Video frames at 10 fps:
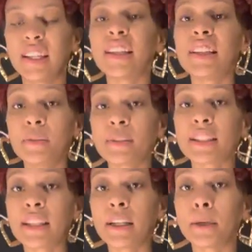you will
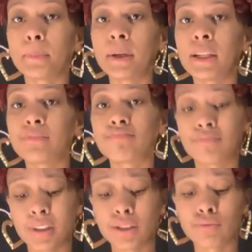see it. But
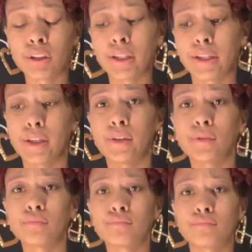it's really cute.